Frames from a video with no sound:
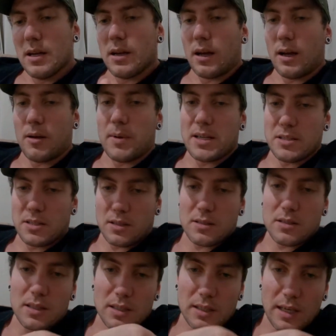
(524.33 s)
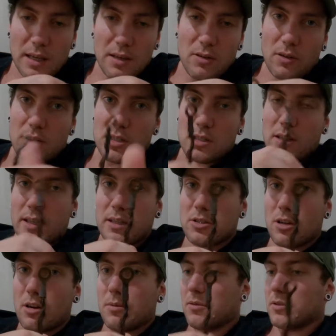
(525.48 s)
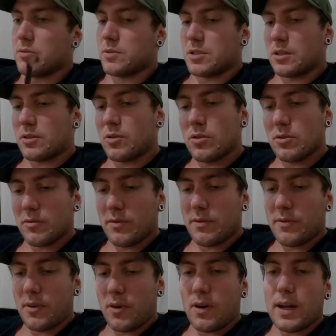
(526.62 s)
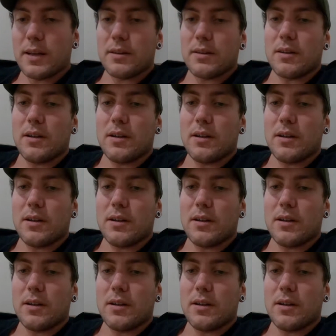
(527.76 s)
As you can see, again, non-insulated terminals, which I couldn't find